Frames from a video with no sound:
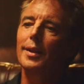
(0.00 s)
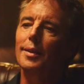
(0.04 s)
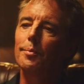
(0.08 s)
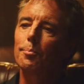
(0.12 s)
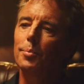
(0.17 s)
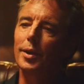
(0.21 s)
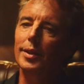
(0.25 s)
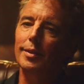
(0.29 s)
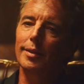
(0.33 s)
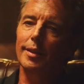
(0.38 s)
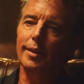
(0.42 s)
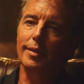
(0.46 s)
Yeah.
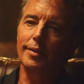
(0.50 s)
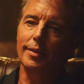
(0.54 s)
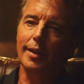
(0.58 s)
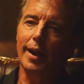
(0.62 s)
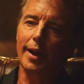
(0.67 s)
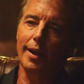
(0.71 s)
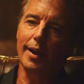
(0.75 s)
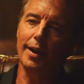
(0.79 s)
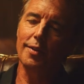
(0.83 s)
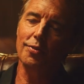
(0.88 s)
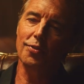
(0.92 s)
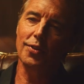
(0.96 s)
But it,
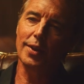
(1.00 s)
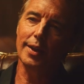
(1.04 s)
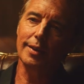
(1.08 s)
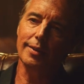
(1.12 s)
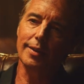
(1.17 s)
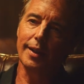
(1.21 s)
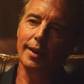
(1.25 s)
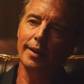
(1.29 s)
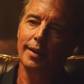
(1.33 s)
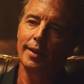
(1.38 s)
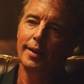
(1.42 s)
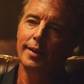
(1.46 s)
I
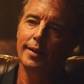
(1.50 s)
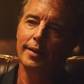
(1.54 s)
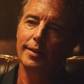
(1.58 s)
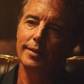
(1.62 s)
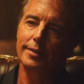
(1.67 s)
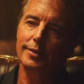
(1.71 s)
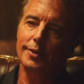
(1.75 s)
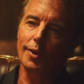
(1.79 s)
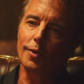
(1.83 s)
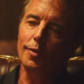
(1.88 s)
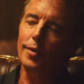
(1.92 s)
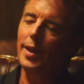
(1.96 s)
think that
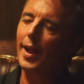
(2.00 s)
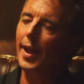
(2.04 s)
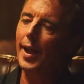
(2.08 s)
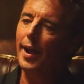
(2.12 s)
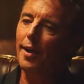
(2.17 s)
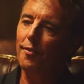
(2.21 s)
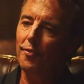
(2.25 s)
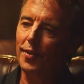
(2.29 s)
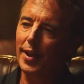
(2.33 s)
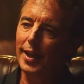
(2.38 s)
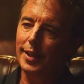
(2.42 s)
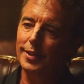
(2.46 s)
don't
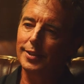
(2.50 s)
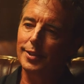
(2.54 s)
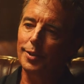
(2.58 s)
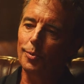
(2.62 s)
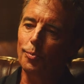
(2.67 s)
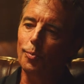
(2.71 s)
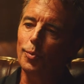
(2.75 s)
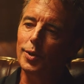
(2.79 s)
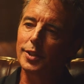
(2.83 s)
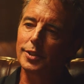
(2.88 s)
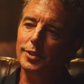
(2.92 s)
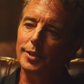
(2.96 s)
half-ass it
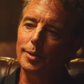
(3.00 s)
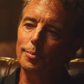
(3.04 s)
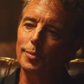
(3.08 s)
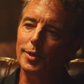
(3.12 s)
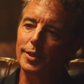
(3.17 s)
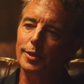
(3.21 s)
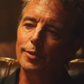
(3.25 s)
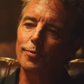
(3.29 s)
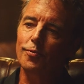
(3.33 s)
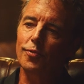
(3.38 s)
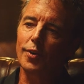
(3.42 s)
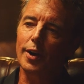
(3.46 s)
wisdom
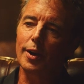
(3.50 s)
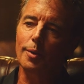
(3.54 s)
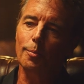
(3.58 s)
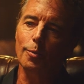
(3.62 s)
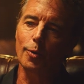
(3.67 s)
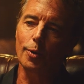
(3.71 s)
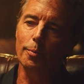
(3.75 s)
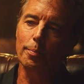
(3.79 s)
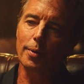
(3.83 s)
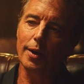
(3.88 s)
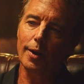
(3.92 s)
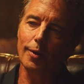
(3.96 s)
is far
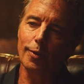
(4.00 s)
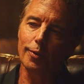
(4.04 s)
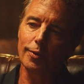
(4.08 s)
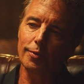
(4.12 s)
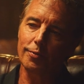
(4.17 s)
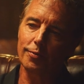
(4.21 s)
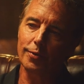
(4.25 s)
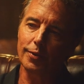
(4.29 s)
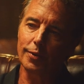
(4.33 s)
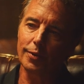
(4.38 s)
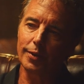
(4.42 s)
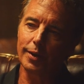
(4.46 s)
more
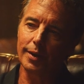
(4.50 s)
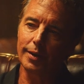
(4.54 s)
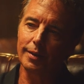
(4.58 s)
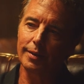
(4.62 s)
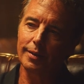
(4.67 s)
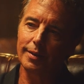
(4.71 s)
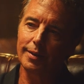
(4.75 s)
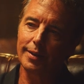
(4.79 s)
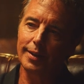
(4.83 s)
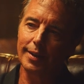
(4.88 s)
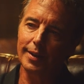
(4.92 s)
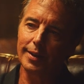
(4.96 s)
powerful than,
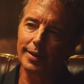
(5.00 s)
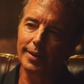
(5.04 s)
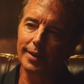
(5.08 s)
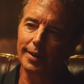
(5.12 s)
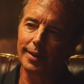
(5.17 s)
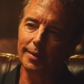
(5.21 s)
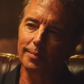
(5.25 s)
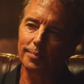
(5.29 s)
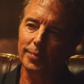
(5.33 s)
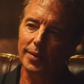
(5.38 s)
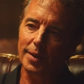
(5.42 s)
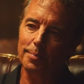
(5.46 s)
than,
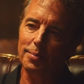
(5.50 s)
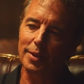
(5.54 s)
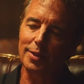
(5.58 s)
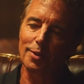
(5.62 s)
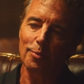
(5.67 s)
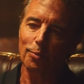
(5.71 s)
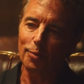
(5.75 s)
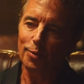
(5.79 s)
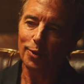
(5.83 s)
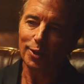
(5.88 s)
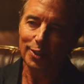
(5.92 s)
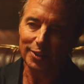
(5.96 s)
um, than
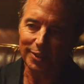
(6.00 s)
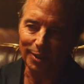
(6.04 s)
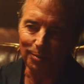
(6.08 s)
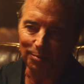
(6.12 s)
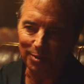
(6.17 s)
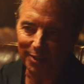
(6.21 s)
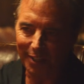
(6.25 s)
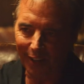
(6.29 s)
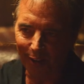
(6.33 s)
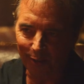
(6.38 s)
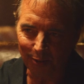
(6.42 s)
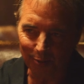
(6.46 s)
the words
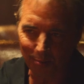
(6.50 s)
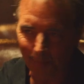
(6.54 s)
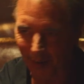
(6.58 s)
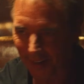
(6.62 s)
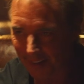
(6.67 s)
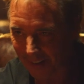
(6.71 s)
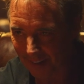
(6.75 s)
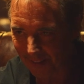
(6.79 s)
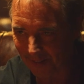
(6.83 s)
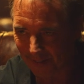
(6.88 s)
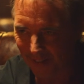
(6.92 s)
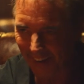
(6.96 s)
themselves
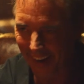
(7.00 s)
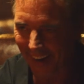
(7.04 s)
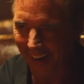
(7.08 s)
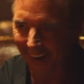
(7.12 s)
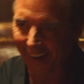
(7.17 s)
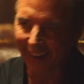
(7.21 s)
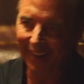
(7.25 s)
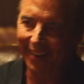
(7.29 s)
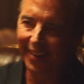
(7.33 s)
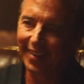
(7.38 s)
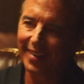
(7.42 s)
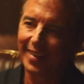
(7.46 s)
might
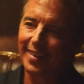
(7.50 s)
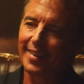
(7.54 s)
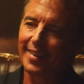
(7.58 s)
convey.